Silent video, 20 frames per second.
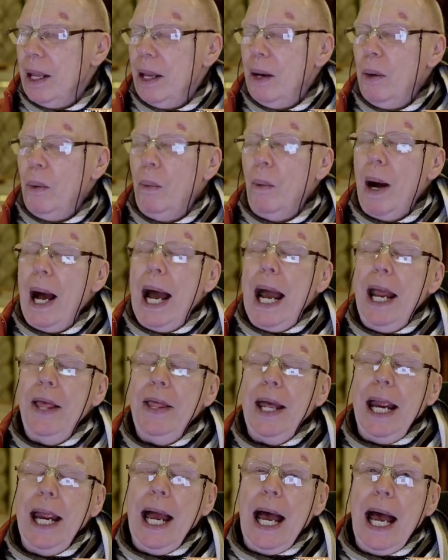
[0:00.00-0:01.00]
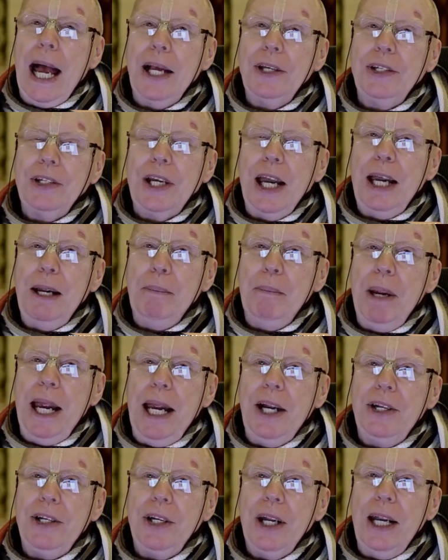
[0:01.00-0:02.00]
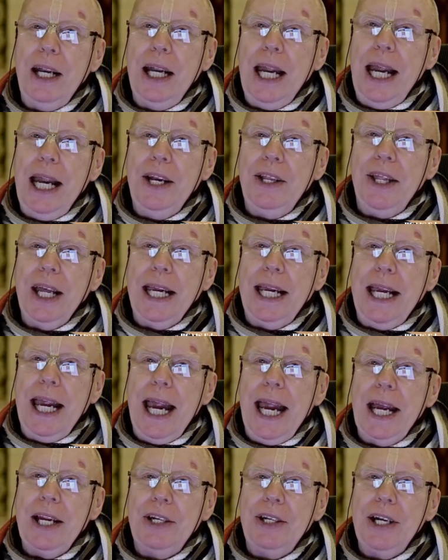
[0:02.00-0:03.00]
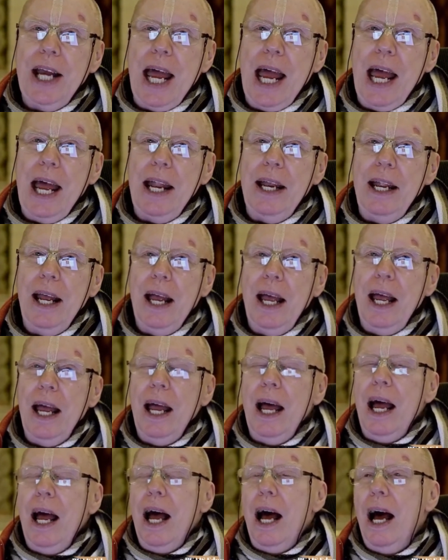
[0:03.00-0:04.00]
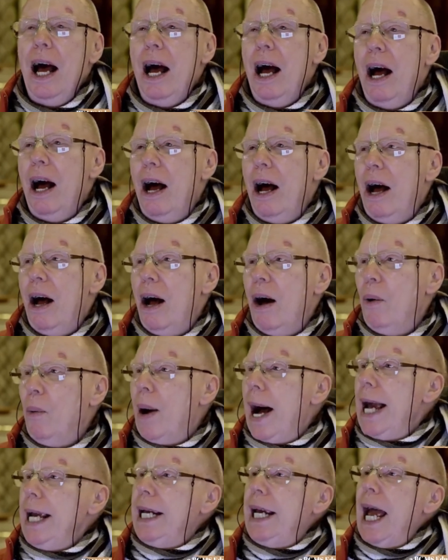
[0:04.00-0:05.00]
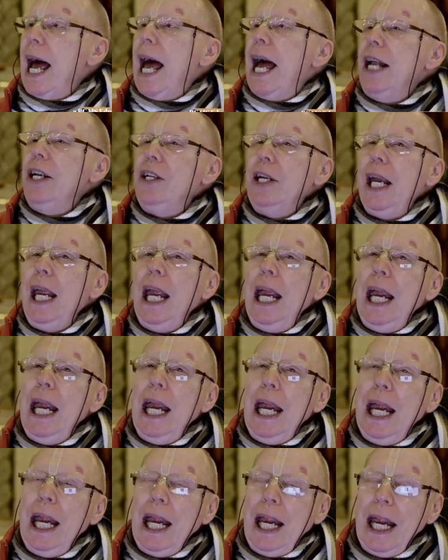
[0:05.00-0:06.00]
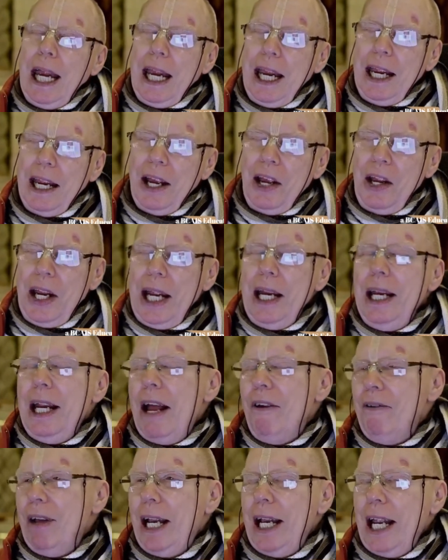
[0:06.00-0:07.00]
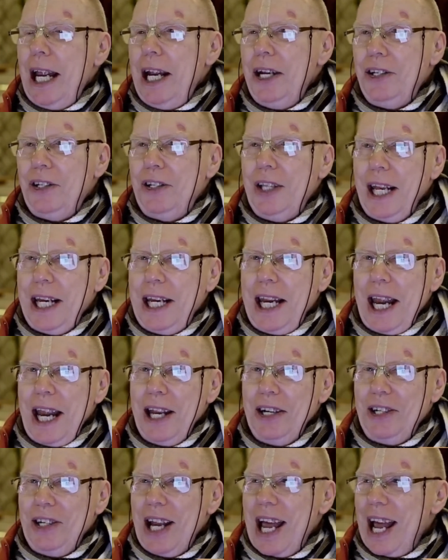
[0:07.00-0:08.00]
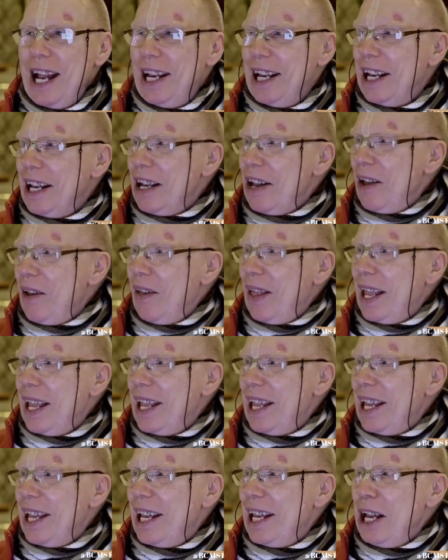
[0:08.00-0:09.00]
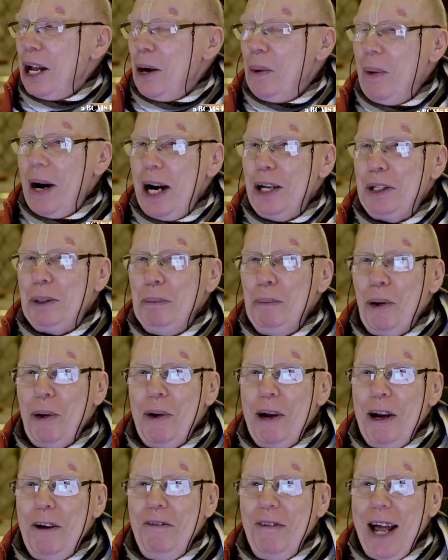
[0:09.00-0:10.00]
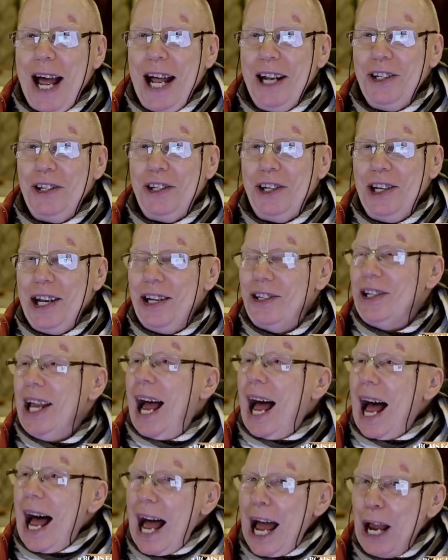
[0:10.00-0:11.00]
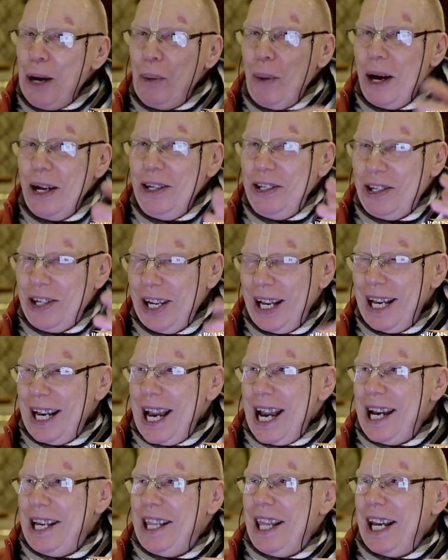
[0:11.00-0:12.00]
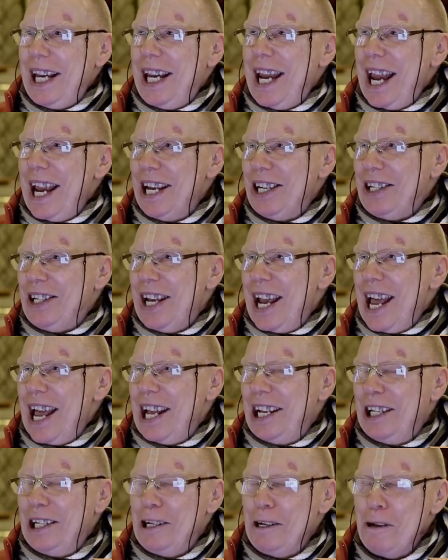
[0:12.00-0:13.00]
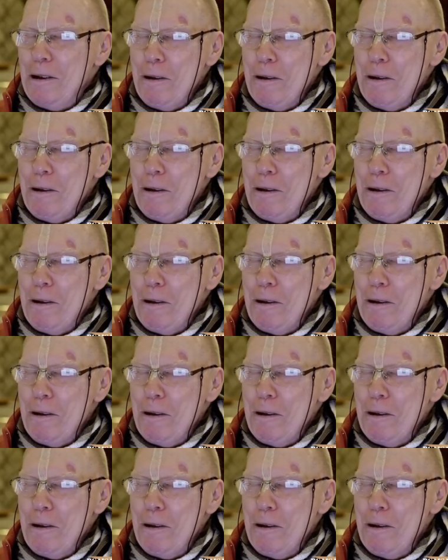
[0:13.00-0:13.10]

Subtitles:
Why are they asking me to lead the kirtan? Oh, why can't he? He never leads the kirtan. Whereas more advanced is, I want to lead the kirtan.